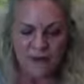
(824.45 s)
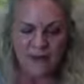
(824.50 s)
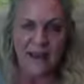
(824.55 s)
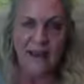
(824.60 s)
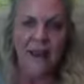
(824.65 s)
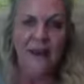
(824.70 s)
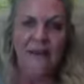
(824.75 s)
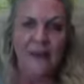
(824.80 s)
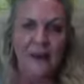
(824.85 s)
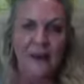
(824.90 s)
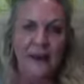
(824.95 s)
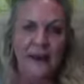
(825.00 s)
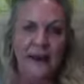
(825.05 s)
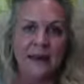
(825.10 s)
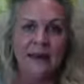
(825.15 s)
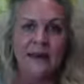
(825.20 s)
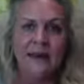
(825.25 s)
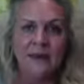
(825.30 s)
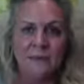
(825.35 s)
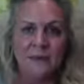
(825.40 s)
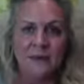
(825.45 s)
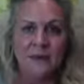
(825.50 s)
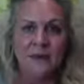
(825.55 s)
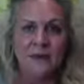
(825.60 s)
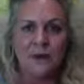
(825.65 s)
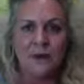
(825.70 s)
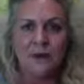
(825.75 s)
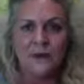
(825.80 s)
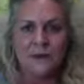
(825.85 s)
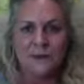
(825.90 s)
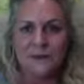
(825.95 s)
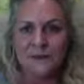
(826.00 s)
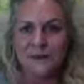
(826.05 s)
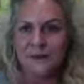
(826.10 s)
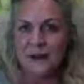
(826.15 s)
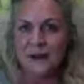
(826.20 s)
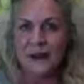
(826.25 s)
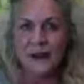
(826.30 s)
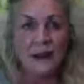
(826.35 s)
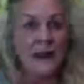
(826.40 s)
together in communion, this
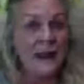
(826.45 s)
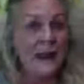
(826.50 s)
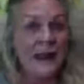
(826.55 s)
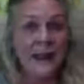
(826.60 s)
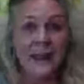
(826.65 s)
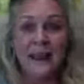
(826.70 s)
is really,